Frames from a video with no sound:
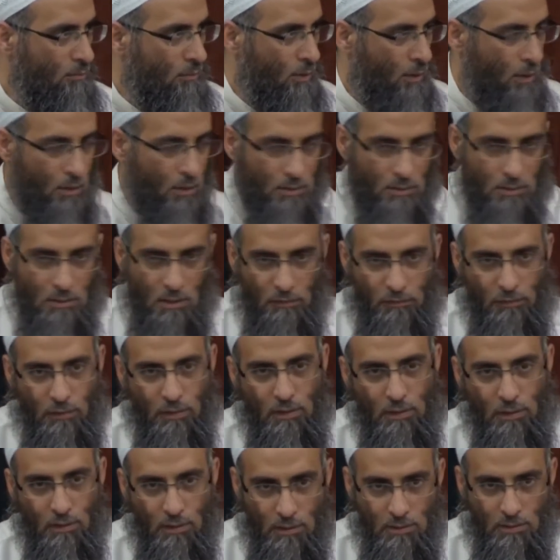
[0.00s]
Because
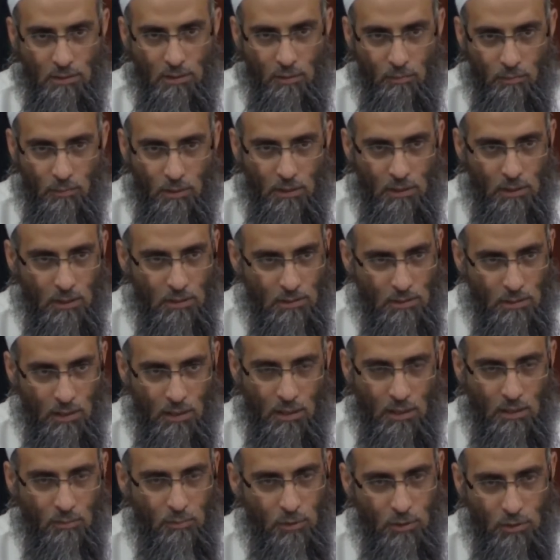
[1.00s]
definitely it's something that's not
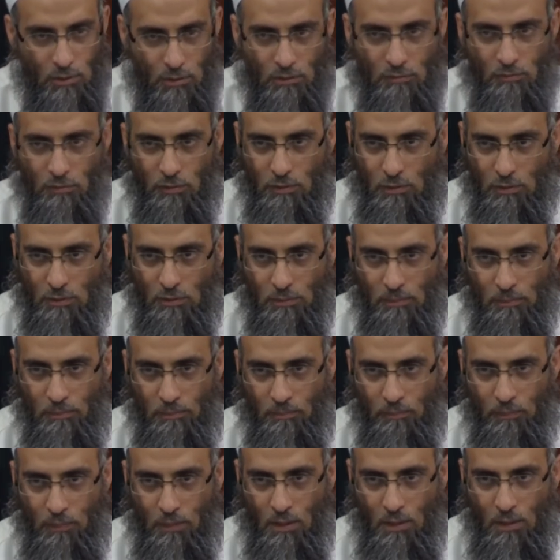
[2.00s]
going to be good for you.
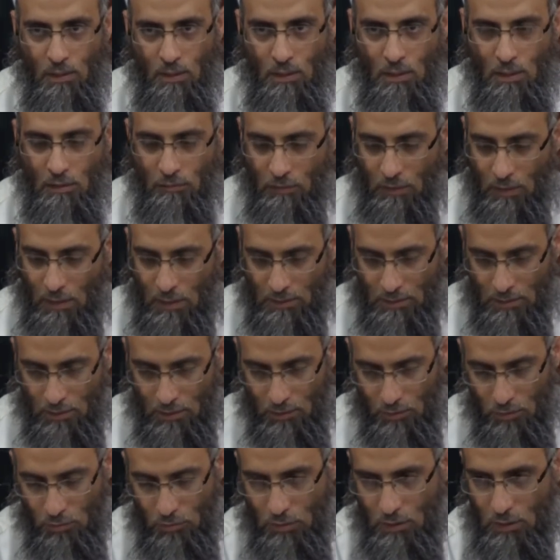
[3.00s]
If Allah
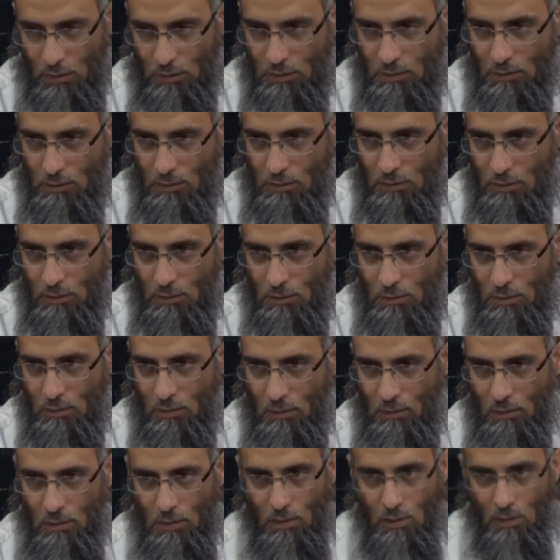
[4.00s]
said do this,
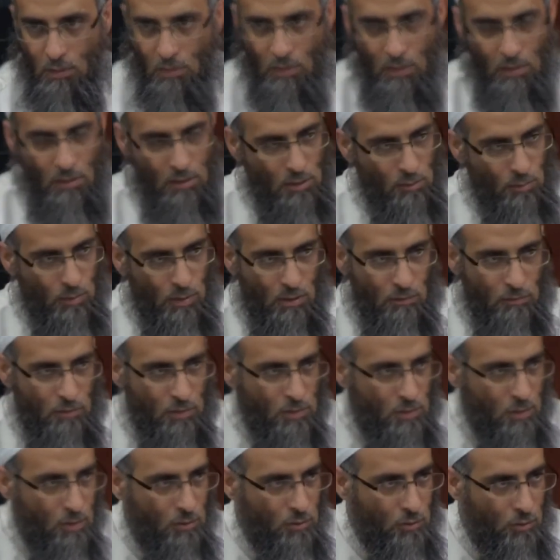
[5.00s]
then you know that it's
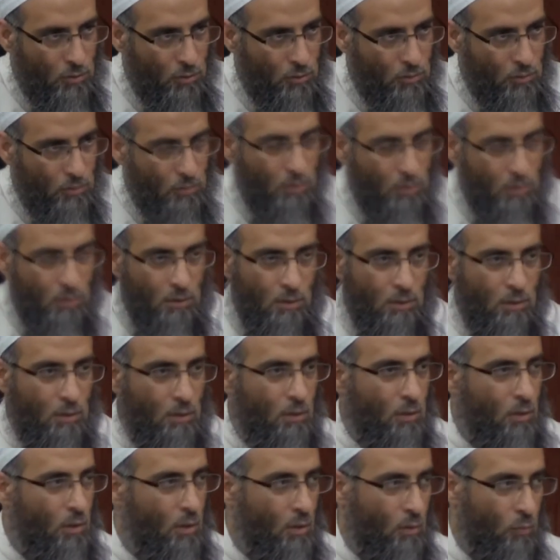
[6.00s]
beneficial to you.
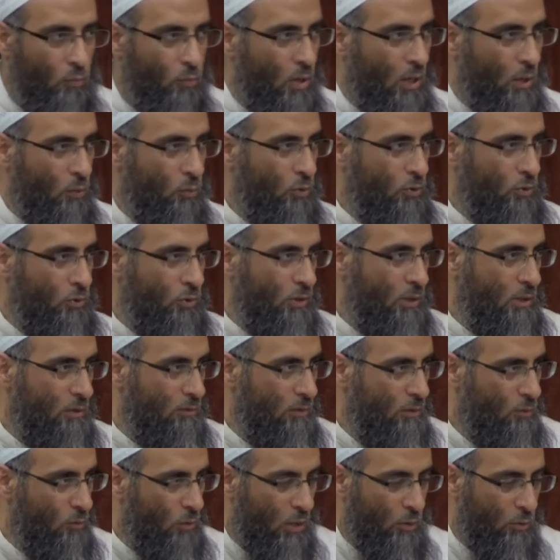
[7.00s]
Why would you
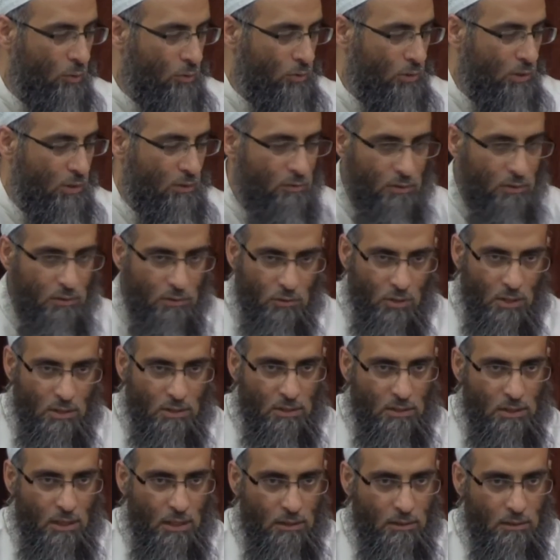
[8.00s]
even
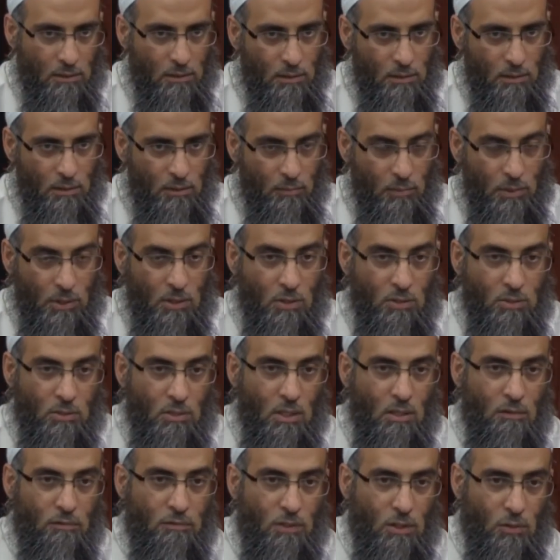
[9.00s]
trust that? Because you
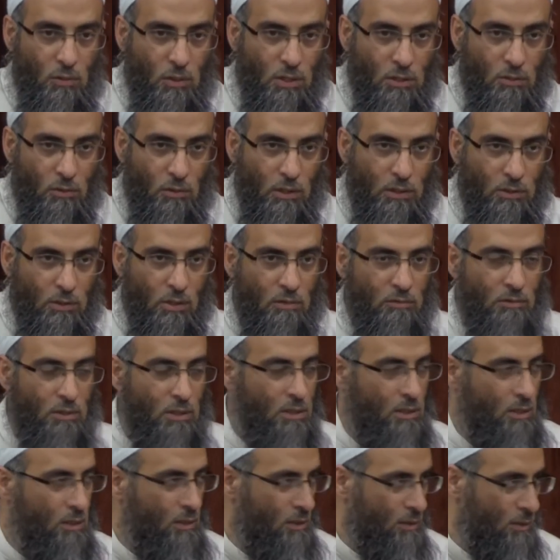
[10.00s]
have tawakkul and you have
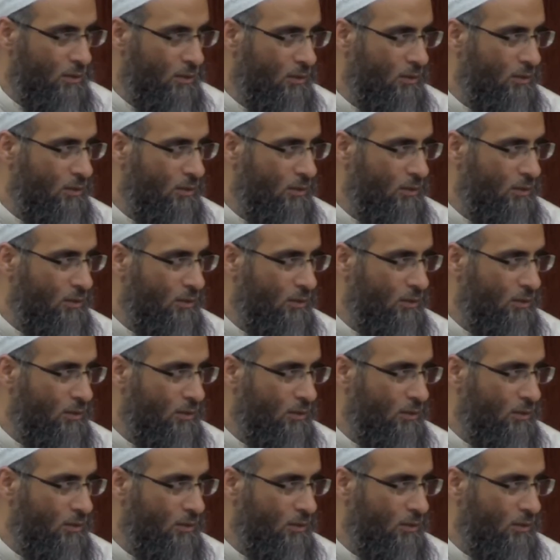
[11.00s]
yaqeen.